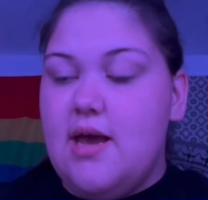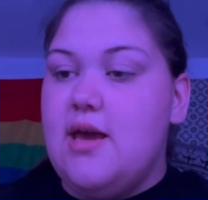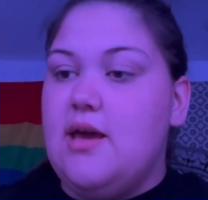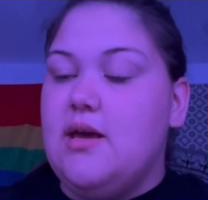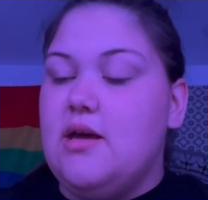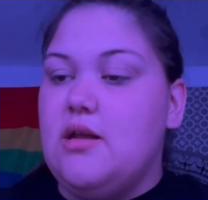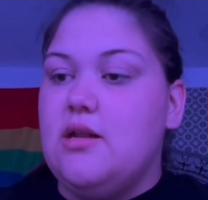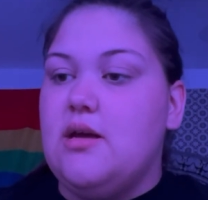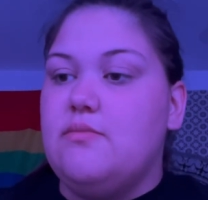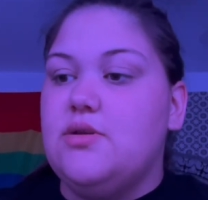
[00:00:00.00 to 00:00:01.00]
And
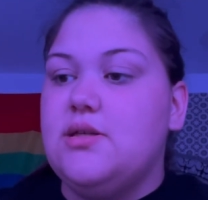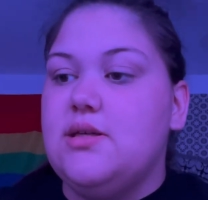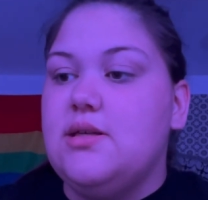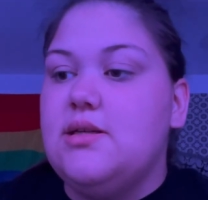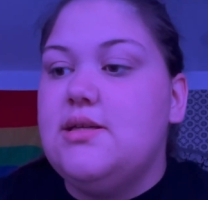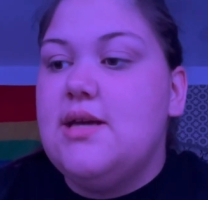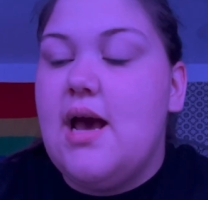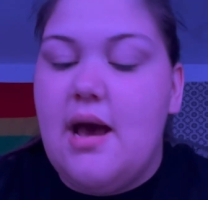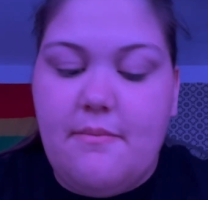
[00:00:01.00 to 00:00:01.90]
I'm just going to tap